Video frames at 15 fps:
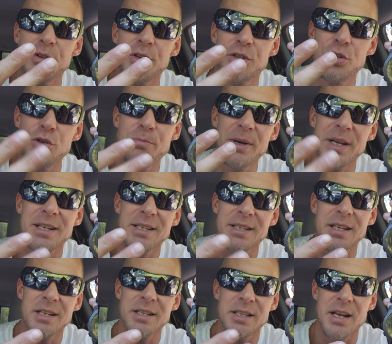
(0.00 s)
two biggest
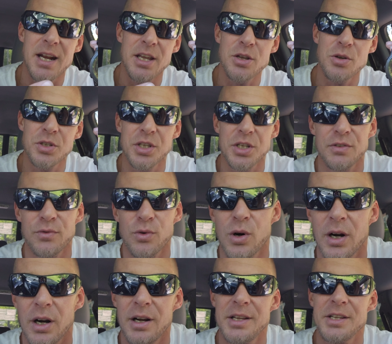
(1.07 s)
things that I use this
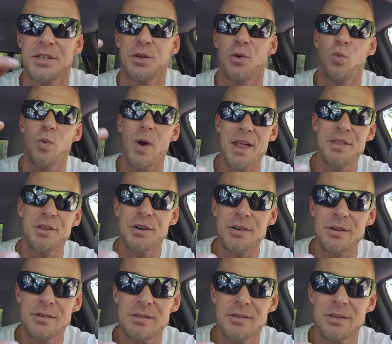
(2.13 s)
for is the weather,
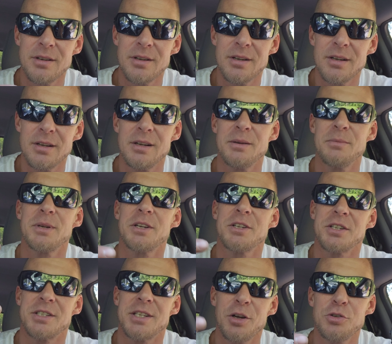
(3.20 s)
because
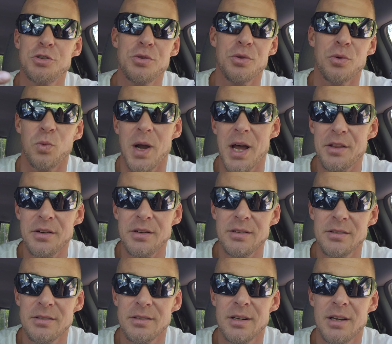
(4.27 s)
it tells you the weather,
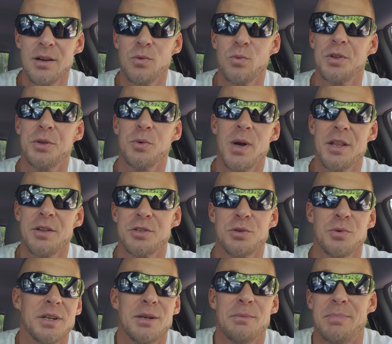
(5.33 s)
what the weather's
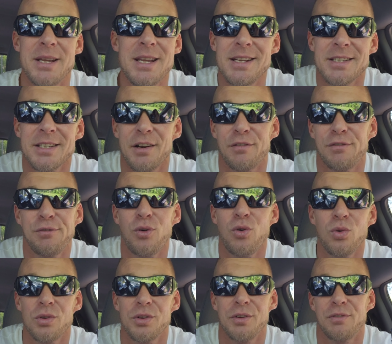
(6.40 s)
going to be. It's got
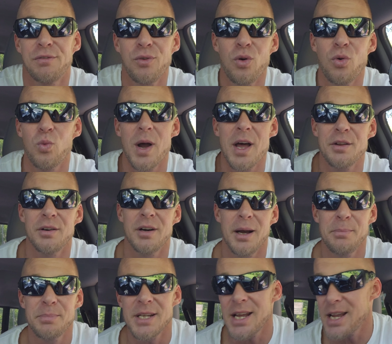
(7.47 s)
the full weather
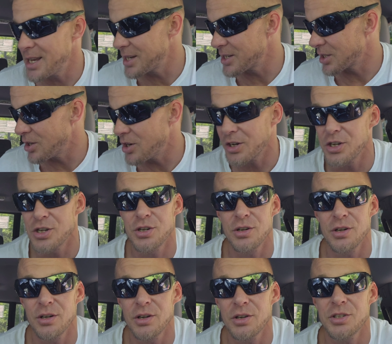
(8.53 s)
update as long as
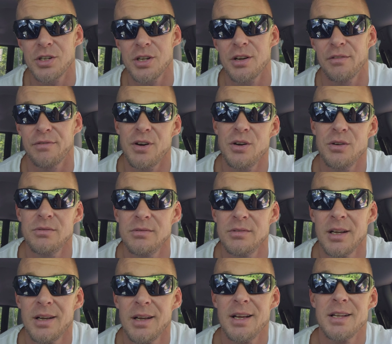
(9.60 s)
you're hooked to your phone.
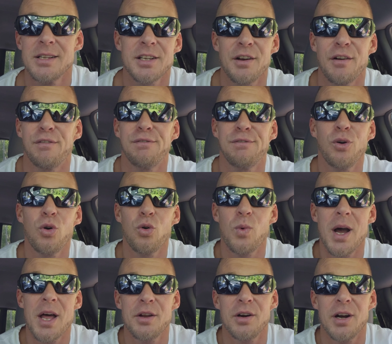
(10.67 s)
It's got a full
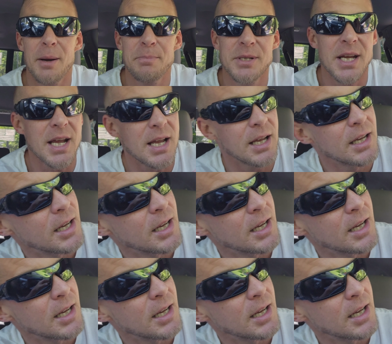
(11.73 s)
weather update.